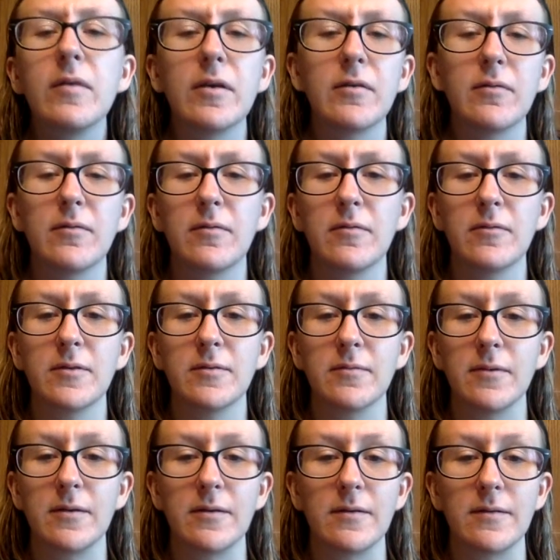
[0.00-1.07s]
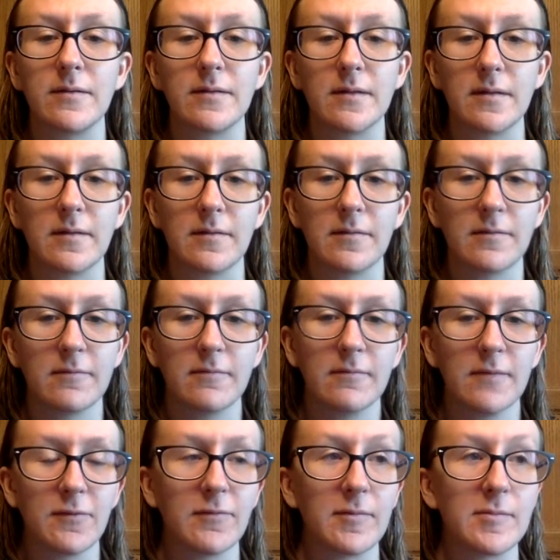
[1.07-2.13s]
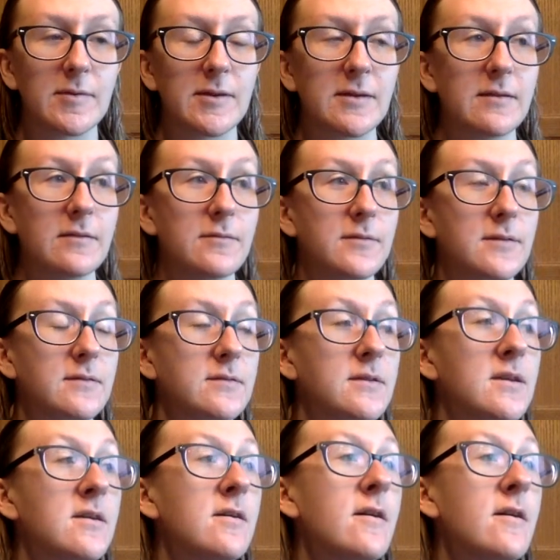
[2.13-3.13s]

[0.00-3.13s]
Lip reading: I don't know what the word is that everybody uses.